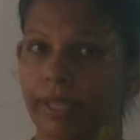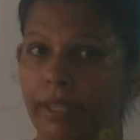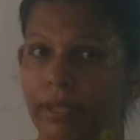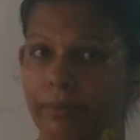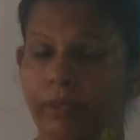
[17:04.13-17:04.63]

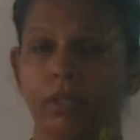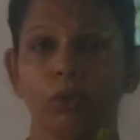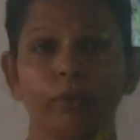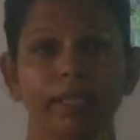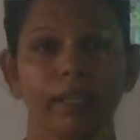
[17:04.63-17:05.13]
air,
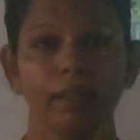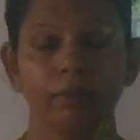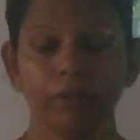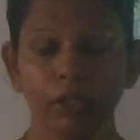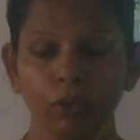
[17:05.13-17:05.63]
we
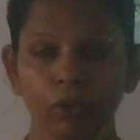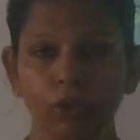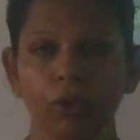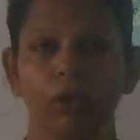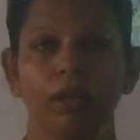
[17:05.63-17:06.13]
know
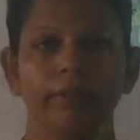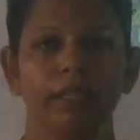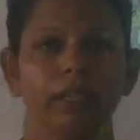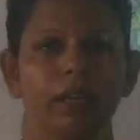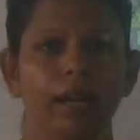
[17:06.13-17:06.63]

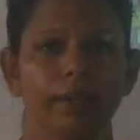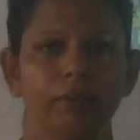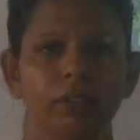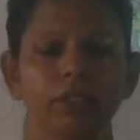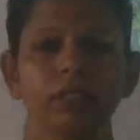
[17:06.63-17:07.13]
the
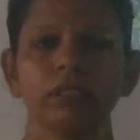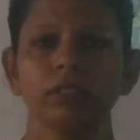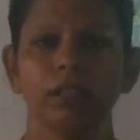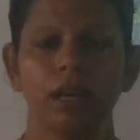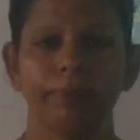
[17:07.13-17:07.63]

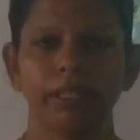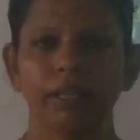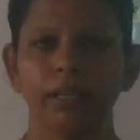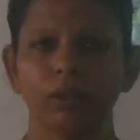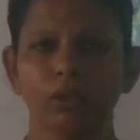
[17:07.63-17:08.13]
hydrogen, carbon
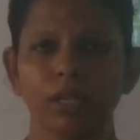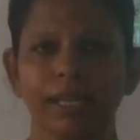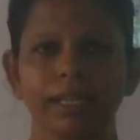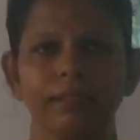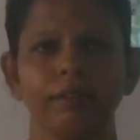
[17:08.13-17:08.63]

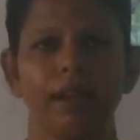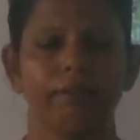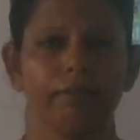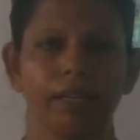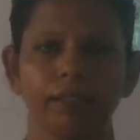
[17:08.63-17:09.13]
dioxide,
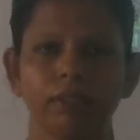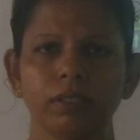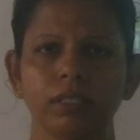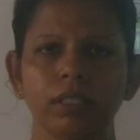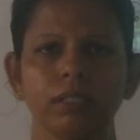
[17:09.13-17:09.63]
and
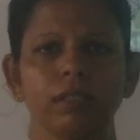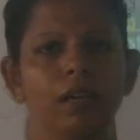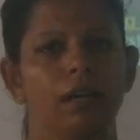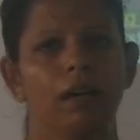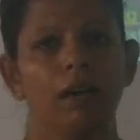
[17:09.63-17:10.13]
nitrogen,
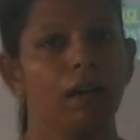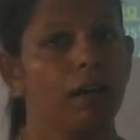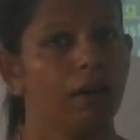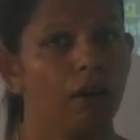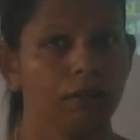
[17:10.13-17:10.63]

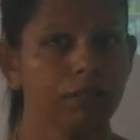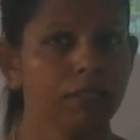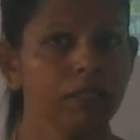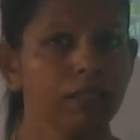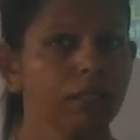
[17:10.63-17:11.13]

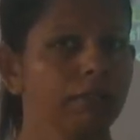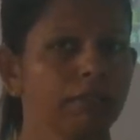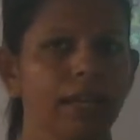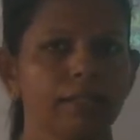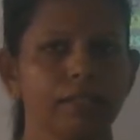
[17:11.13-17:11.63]
oxygen
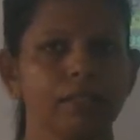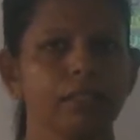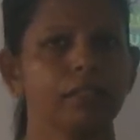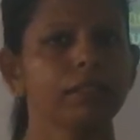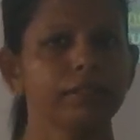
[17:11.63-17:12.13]

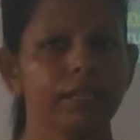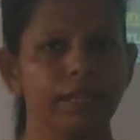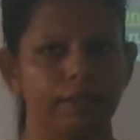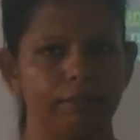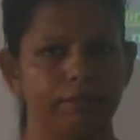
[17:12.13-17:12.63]
gases
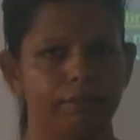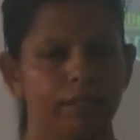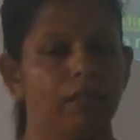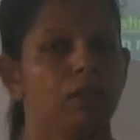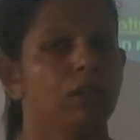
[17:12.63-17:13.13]
contained.
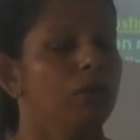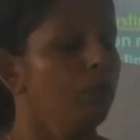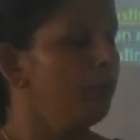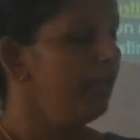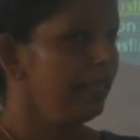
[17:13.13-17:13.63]

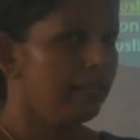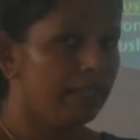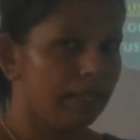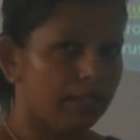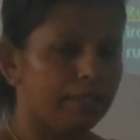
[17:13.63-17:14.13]
We
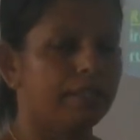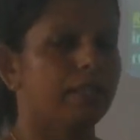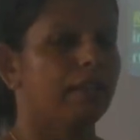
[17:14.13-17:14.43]
need,